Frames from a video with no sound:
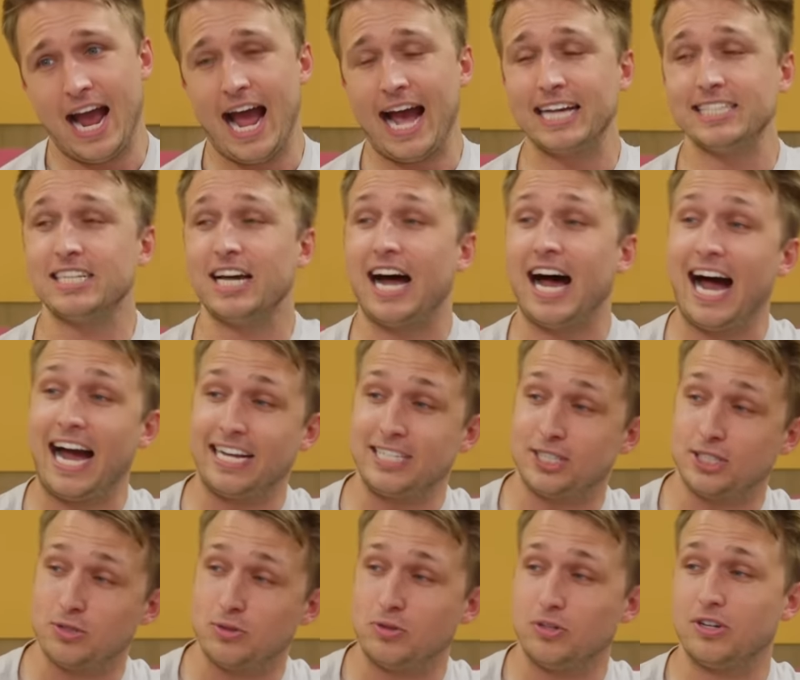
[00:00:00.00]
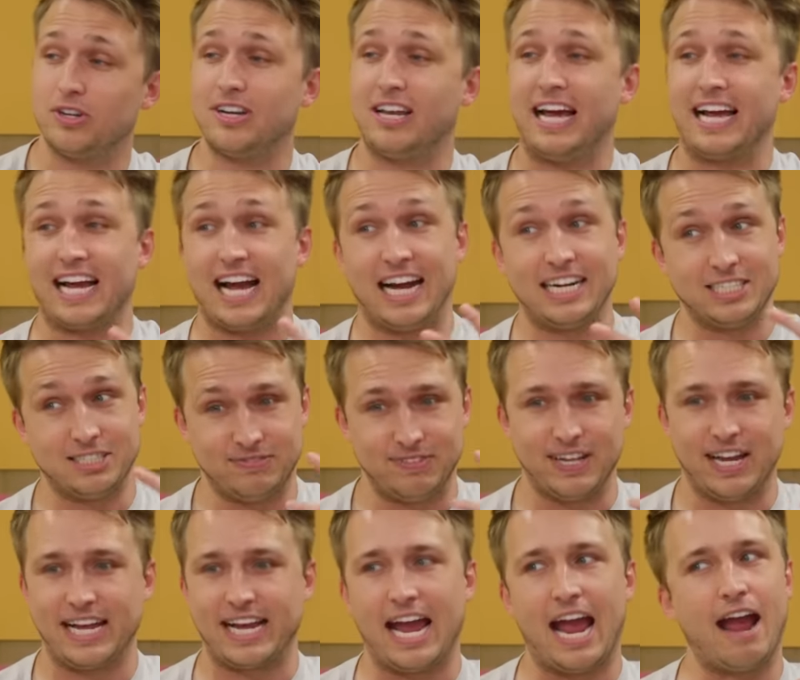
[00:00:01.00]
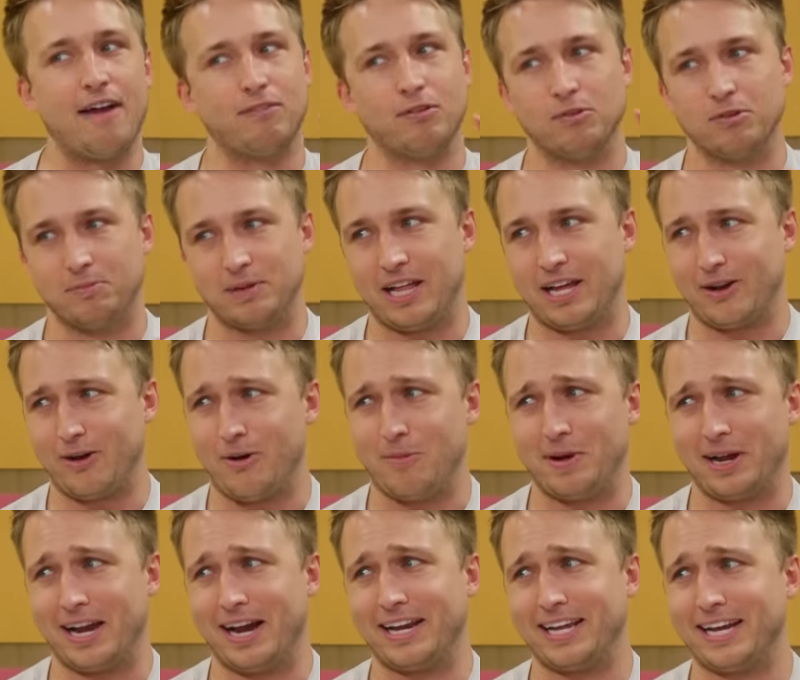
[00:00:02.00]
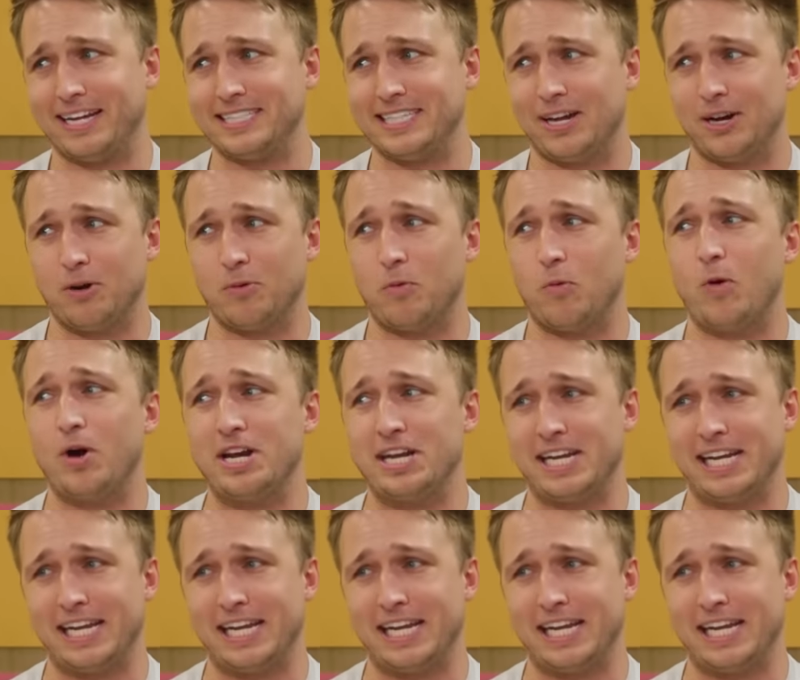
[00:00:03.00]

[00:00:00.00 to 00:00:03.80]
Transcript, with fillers: As a high schooler, like, I just feel like everyone would be like, oh my God, he got down on one